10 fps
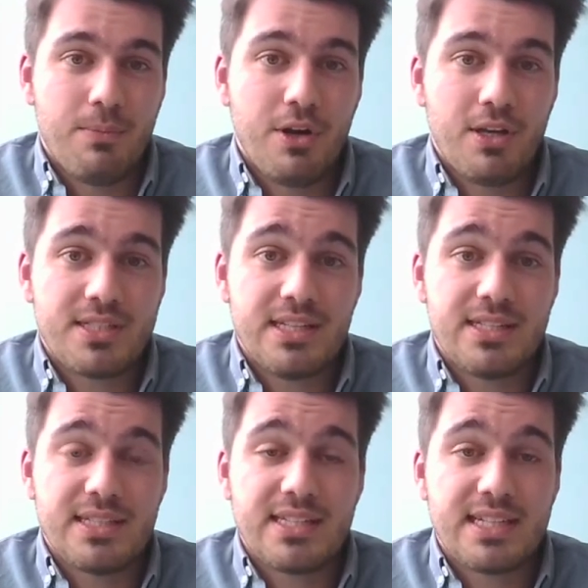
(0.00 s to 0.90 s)

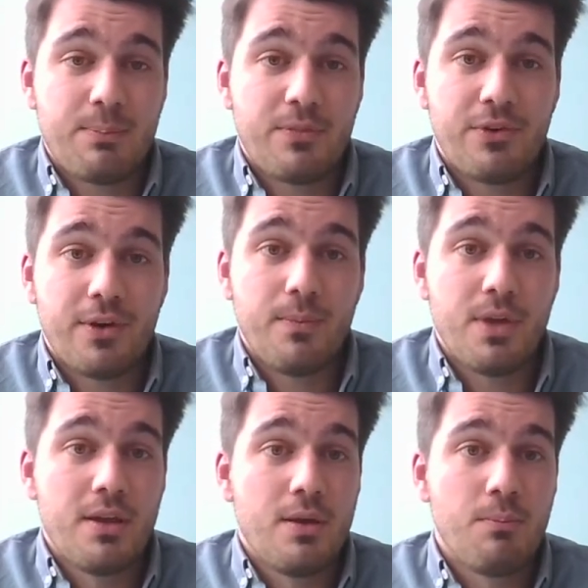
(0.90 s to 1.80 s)
policies except from
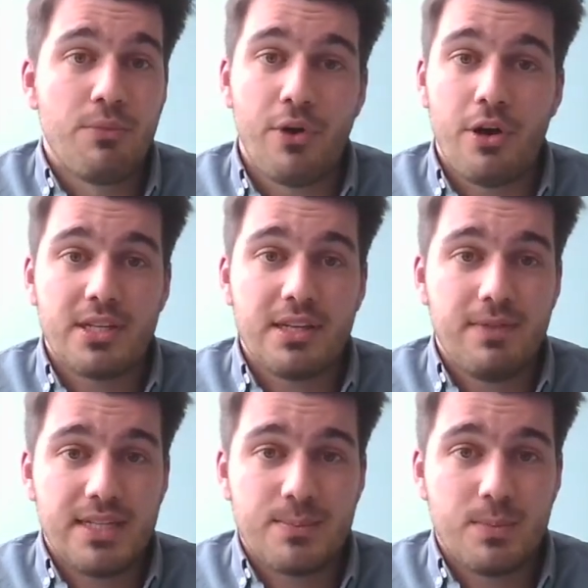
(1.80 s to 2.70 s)
broad
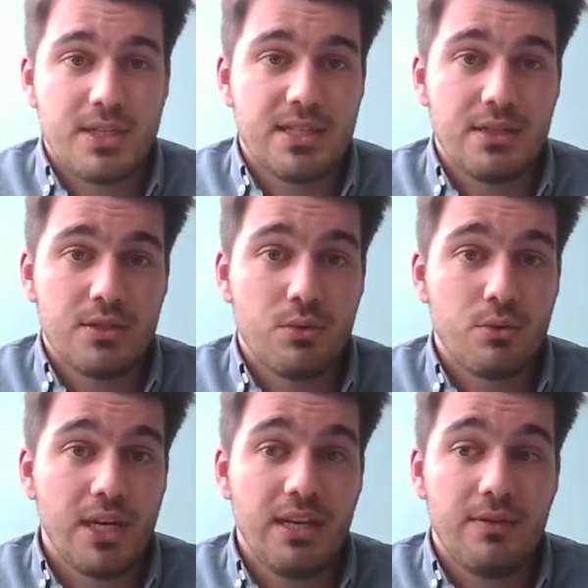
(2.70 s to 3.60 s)
investments into
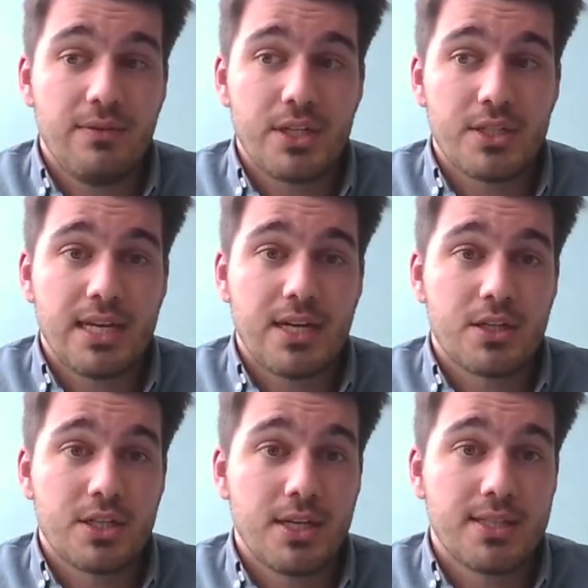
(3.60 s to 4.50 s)
green
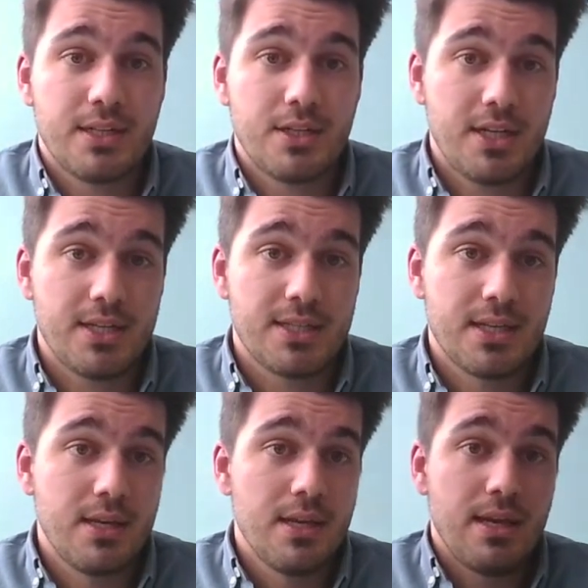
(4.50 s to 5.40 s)
infrastructure, such as
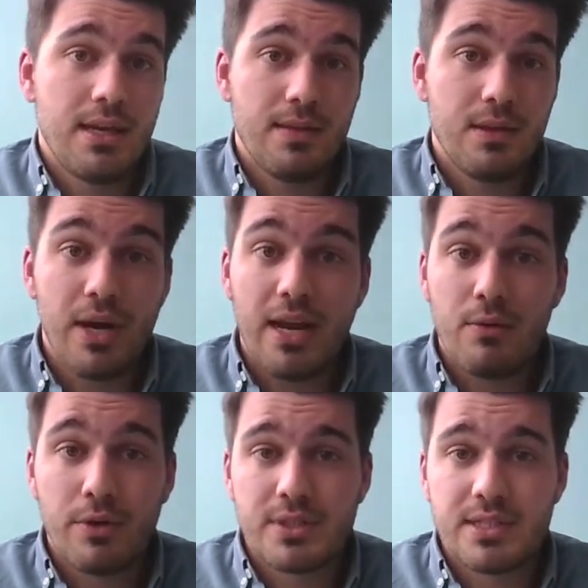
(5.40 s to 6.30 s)
the
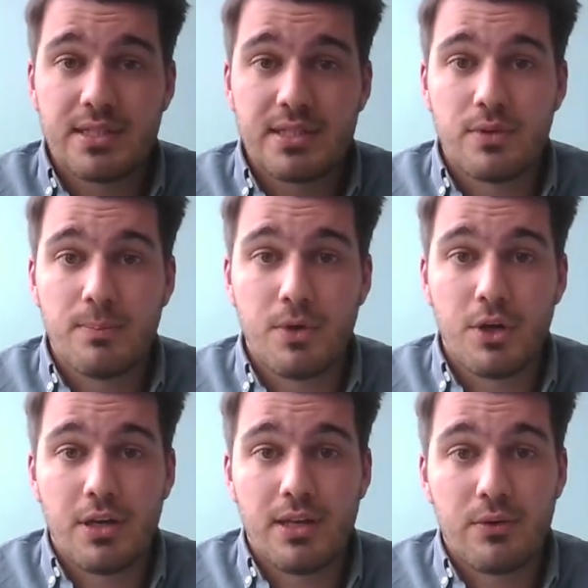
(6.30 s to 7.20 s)
railroad system
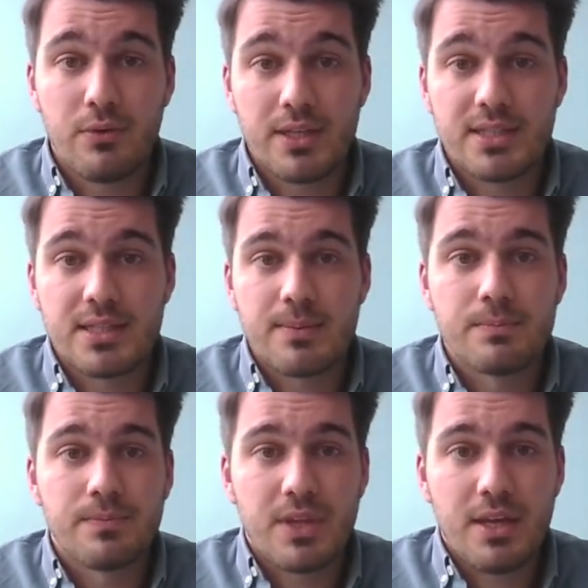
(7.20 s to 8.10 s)
or the grid,
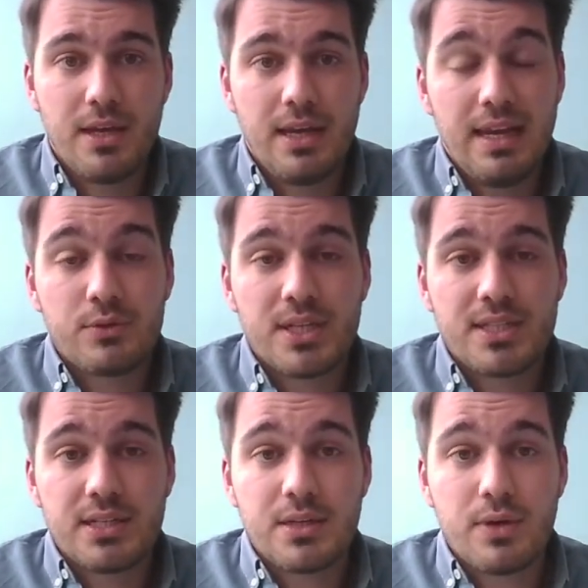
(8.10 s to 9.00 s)

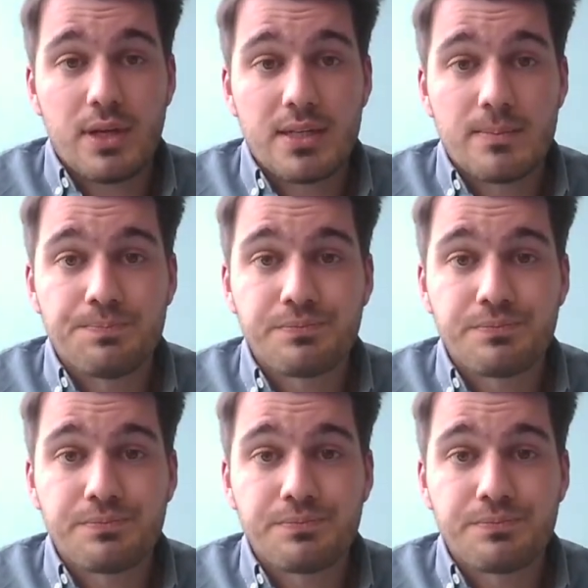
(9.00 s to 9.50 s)
electricity grid.